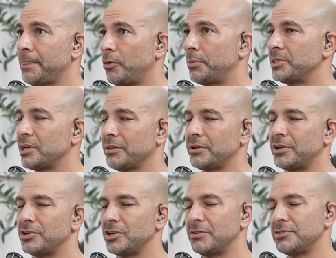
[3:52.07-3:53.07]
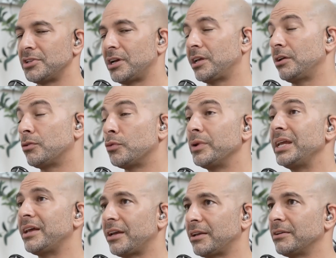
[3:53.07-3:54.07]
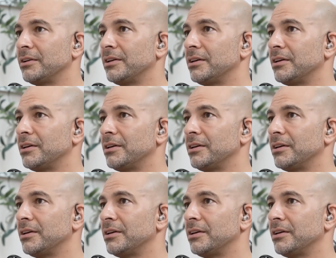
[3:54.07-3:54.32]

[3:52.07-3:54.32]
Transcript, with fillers: the Women's Health Initiative study, reading,